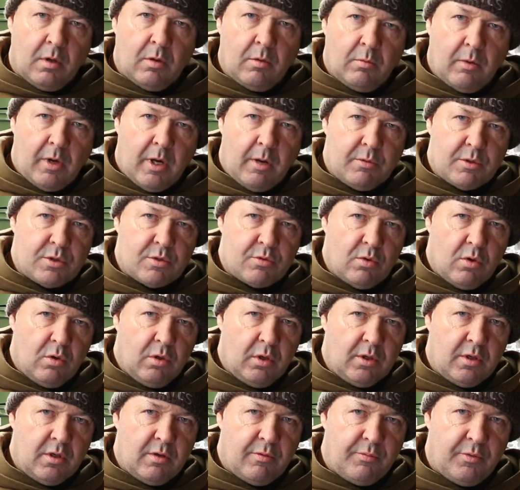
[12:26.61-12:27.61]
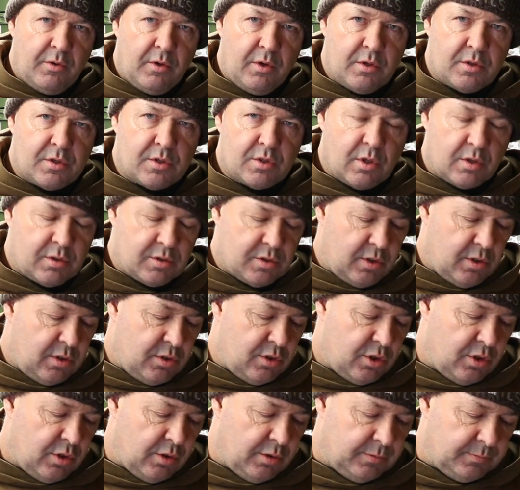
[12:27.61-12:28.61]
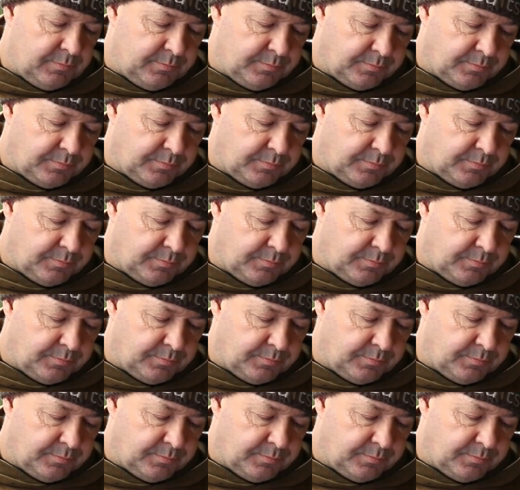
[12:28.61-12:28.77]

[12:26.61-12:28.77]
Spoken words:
when I was rolling the first sausage,